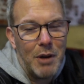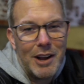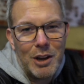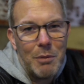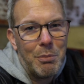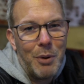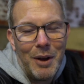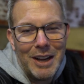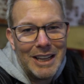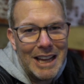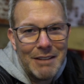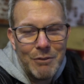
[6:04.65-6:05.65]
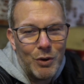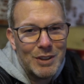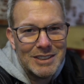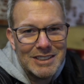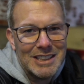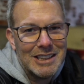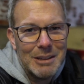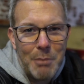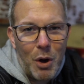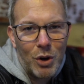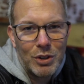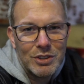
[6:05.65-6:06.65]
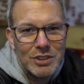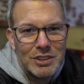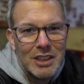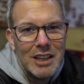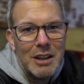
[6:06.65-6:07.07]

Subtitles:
I don't put any invoices in the box,